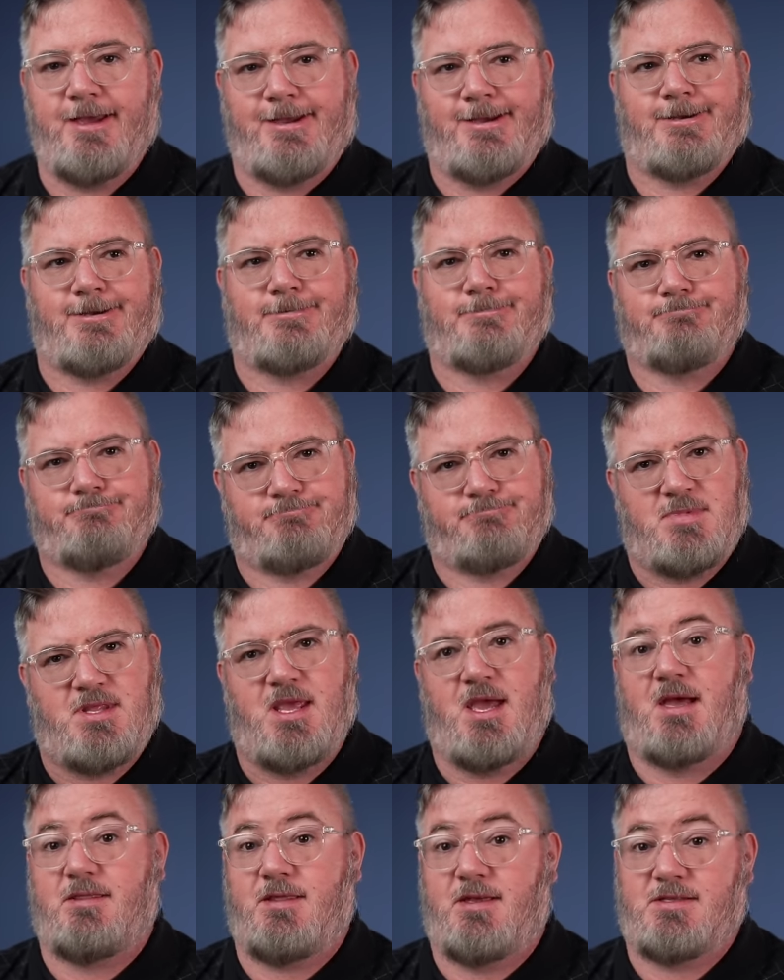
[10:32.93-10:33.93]
Um,
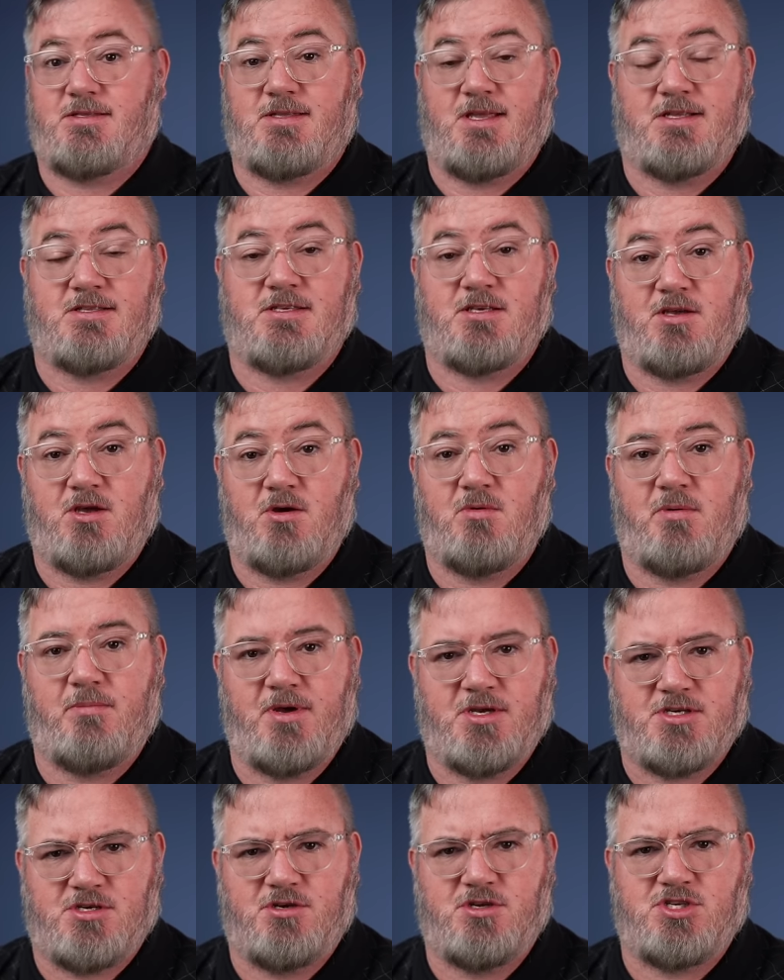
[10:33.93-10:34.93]
yeah, that's a good one.
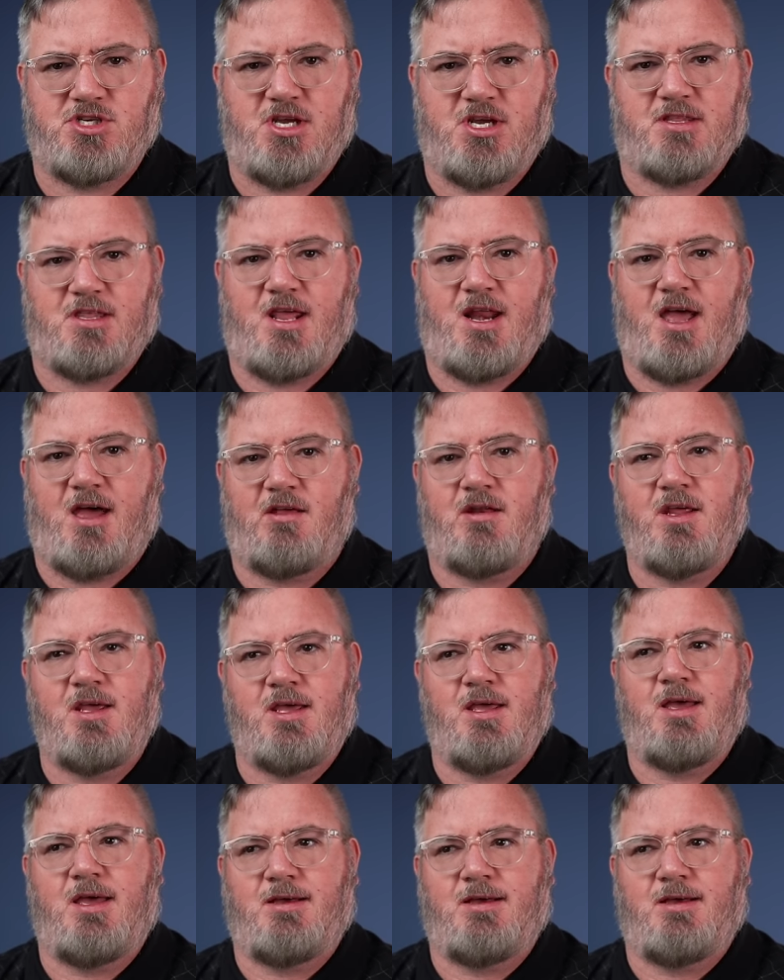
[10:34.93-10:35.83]
Make sure you check that out.